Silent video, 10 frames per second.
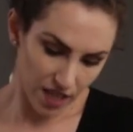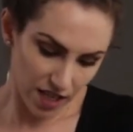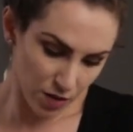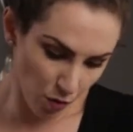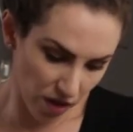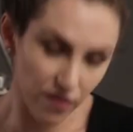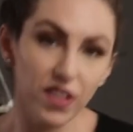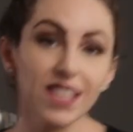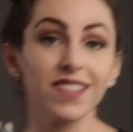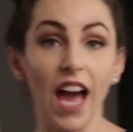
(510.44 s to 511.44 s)
is one of
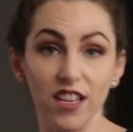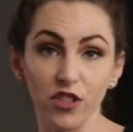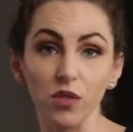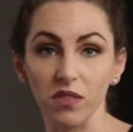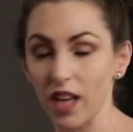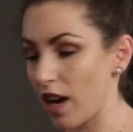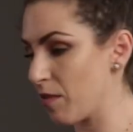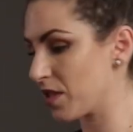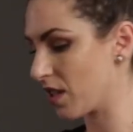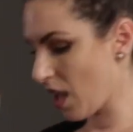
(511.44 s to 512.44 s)
these last two
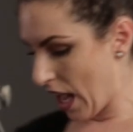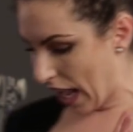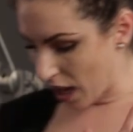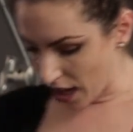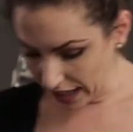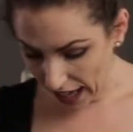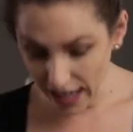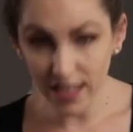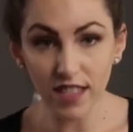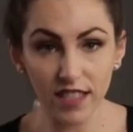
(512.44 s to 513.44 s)
setups. Again, it's a